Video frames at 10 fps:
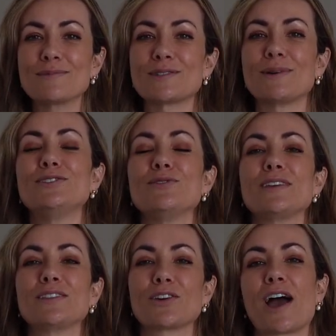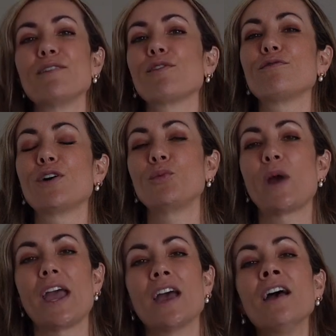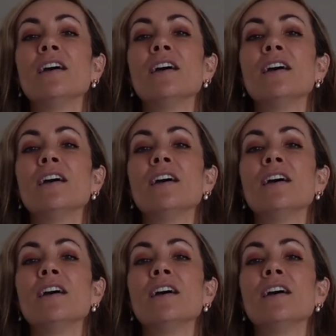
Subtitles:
So I do think they're kind of a fun way